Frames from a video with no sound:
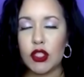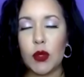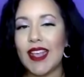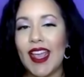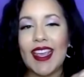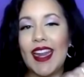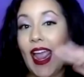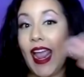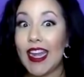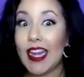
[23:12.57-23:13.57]
So can
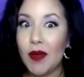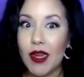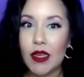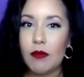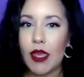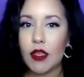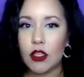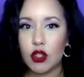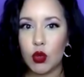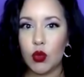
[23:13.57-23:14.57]
anybody make the
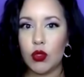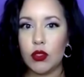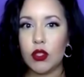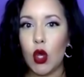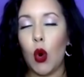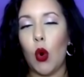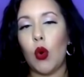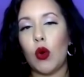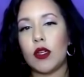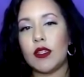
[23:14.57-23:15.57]
tools,
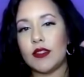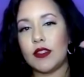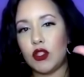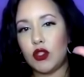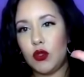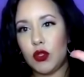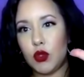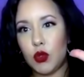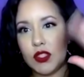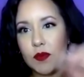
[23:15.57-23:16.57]
or do the
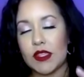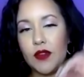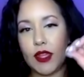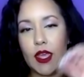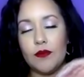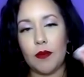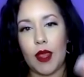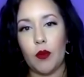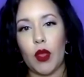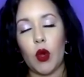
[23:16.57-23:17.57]
tools specifically come from
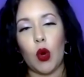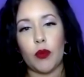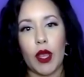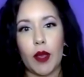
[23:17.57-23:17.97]
Amway Corporate?